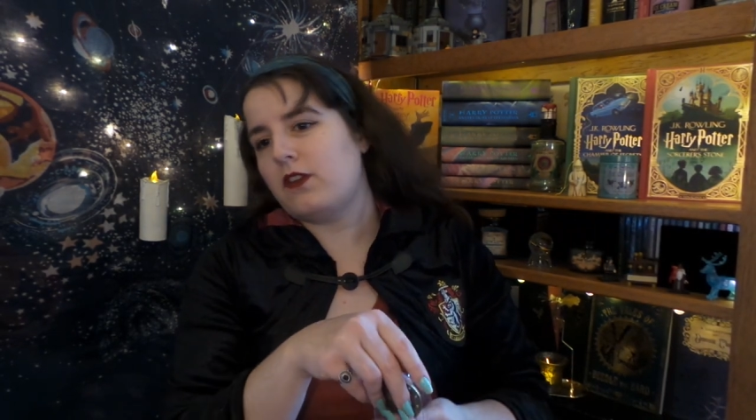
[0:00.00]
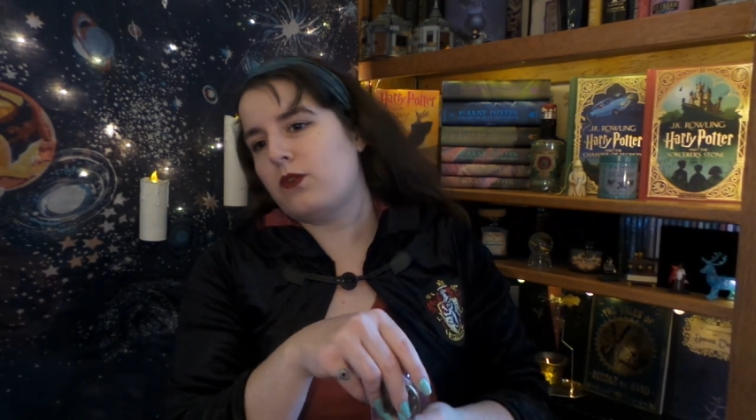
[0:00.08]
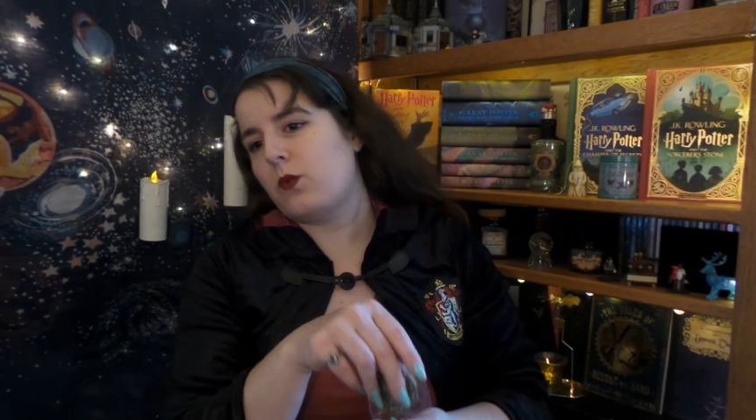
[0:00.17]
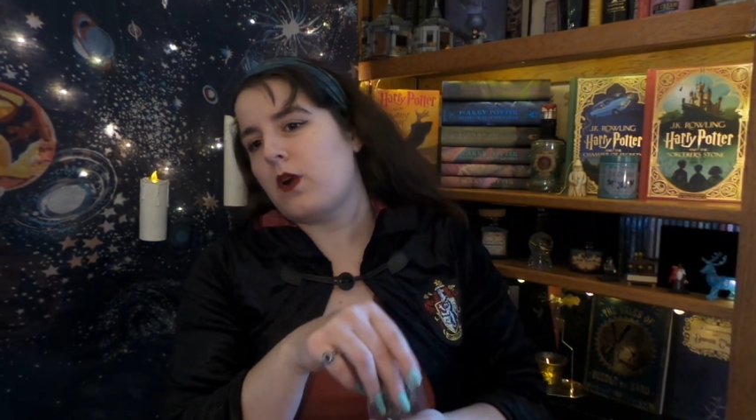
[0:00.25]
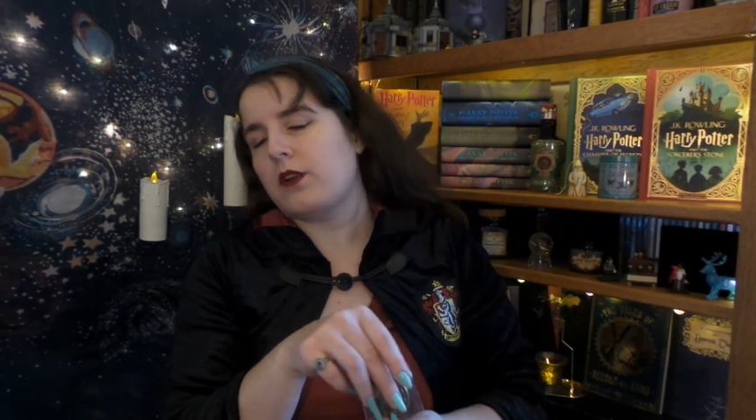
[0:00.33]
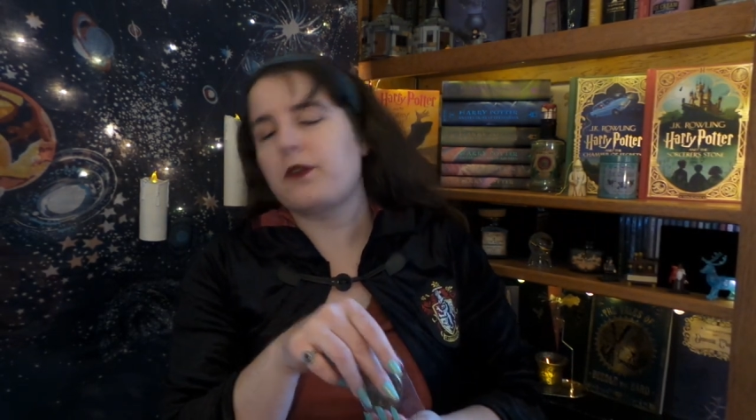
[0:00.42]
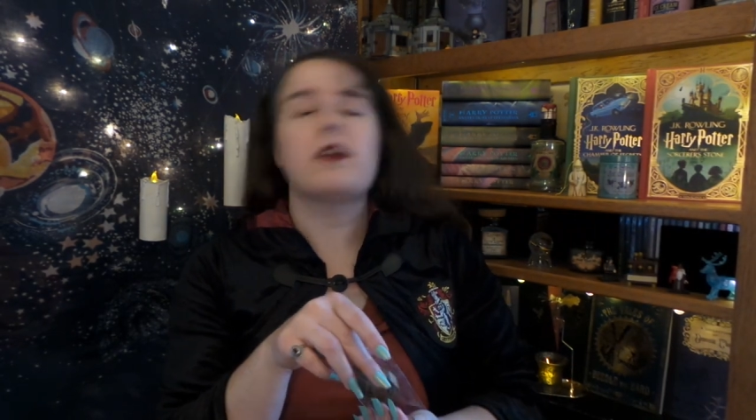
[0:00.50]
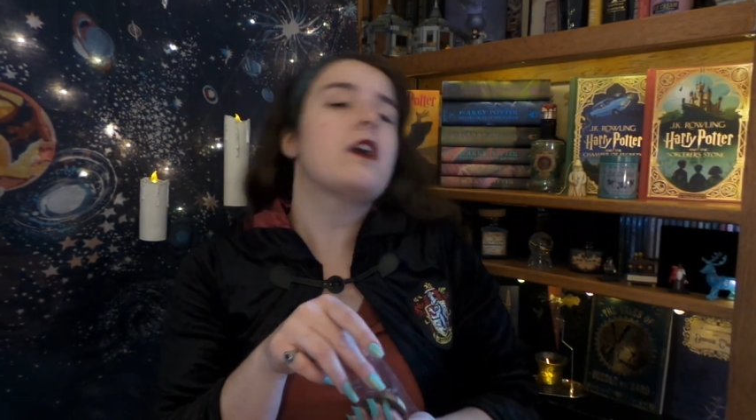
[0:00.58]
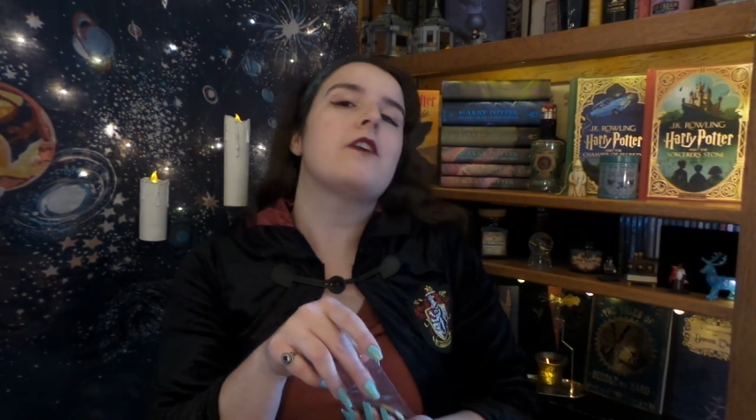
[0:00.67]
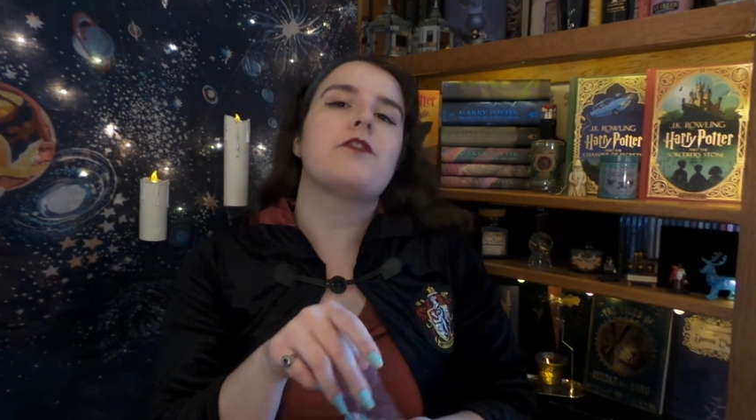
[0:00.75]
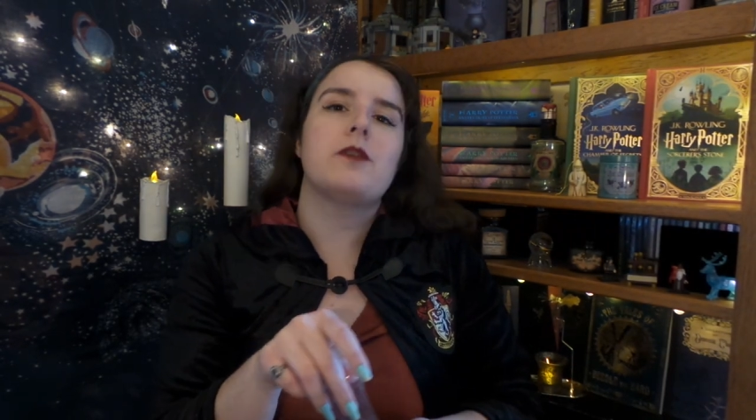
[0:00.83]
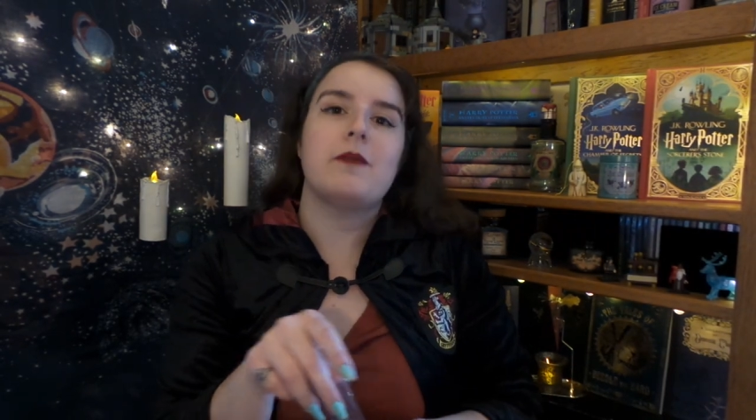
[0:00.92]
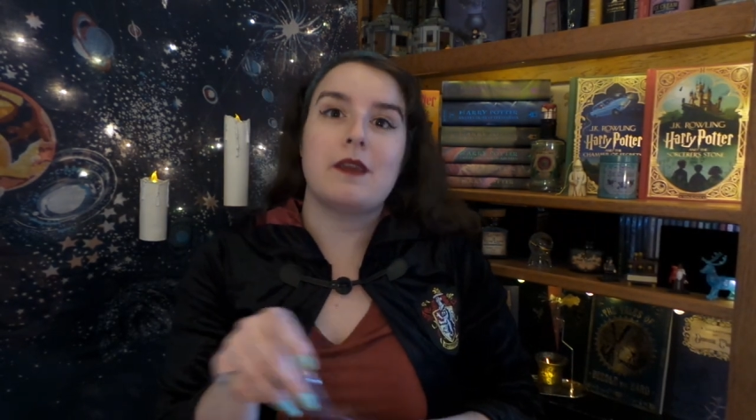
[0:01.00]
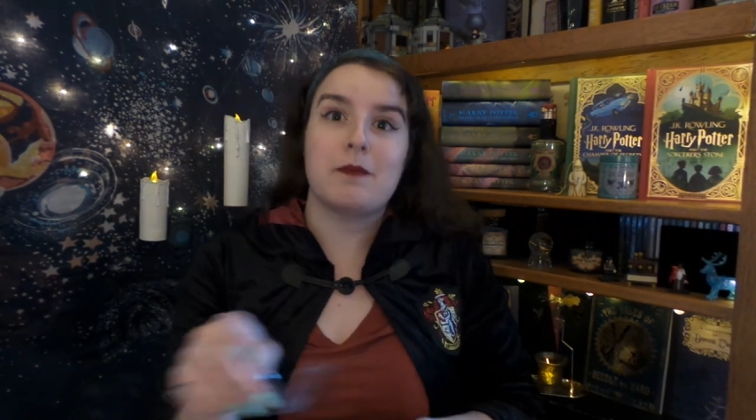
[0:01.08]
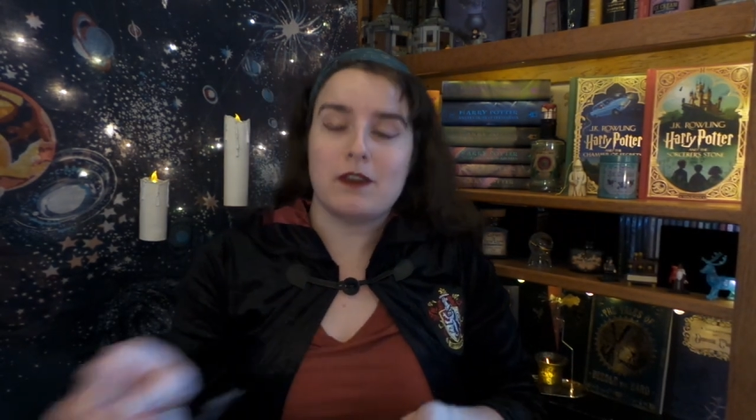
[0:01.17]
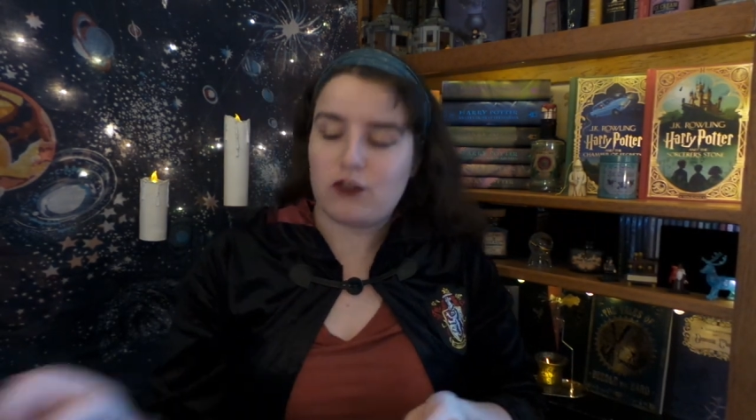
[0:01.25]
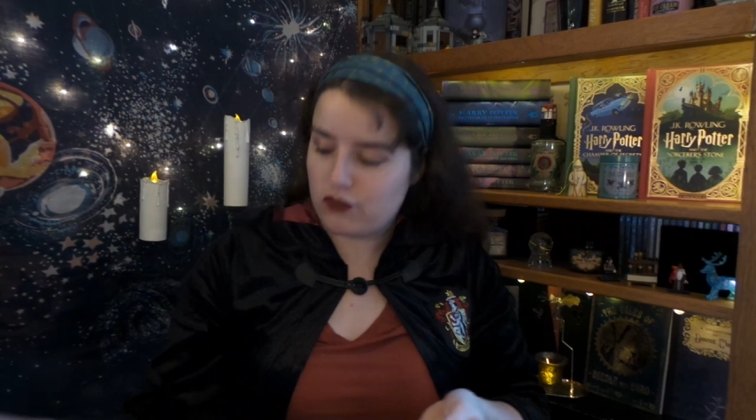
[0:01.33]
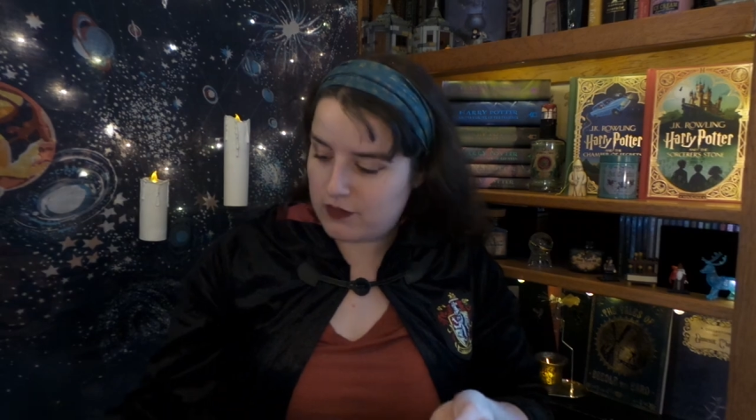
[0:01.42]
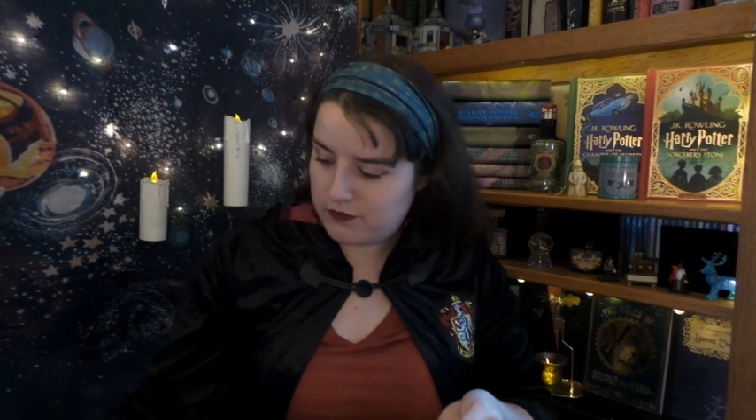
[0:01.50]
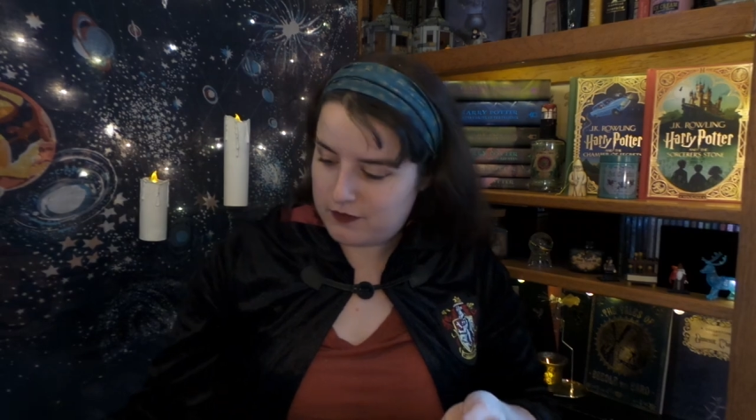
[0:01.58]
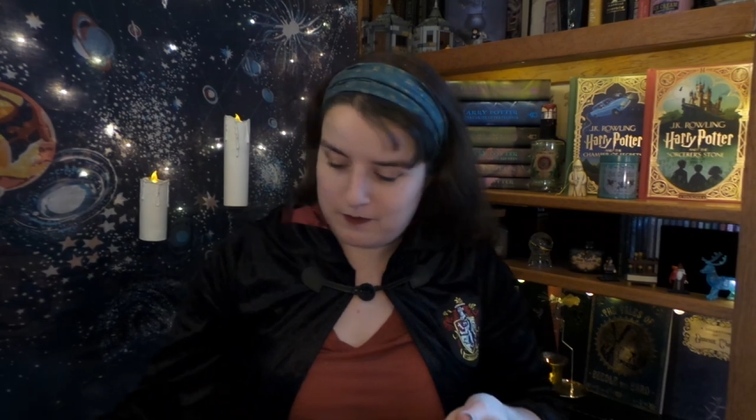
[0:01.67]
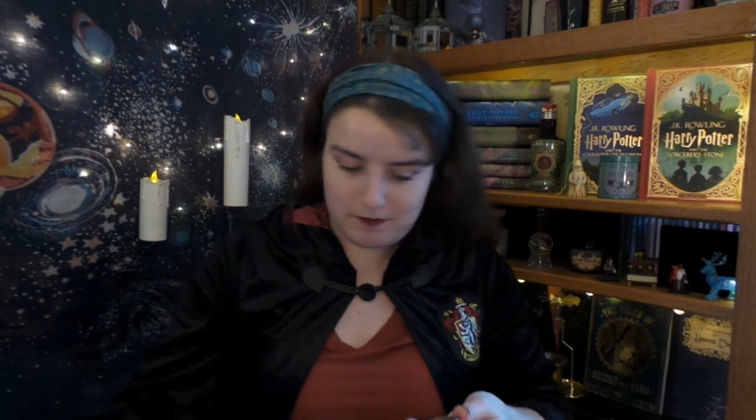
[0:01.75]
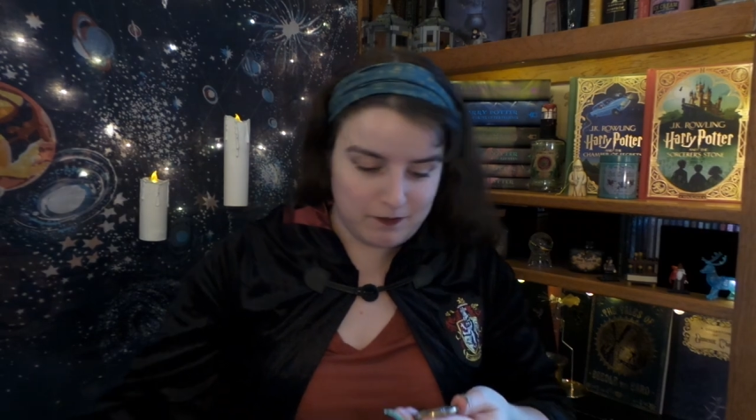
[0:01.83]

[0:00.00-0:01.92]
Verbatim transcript: is wandering off to make mischief.